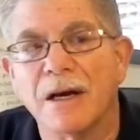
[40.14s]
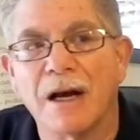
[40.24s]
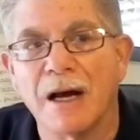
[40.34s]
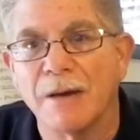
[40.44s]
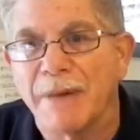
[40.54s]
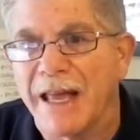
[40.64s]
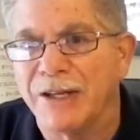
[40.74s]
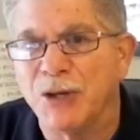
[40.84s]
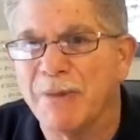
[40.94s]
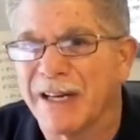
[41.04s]

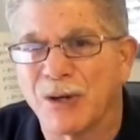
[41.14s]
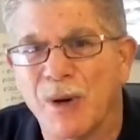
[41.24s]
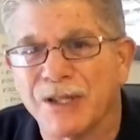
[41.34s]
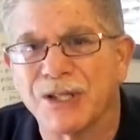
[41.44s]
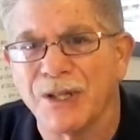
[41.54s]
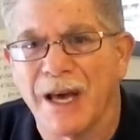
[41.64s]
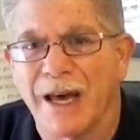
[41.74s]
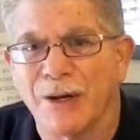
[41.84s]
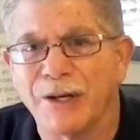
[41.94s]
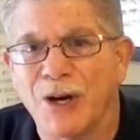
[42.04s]
and you might question
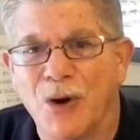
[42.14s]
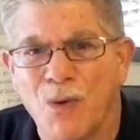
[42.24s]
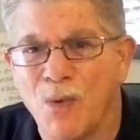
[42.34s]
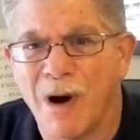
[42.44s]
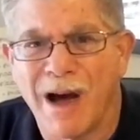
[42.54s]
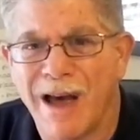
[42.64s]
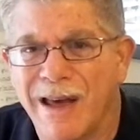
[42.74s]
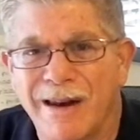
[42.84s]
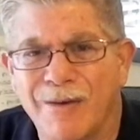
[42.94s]
that. You know, why?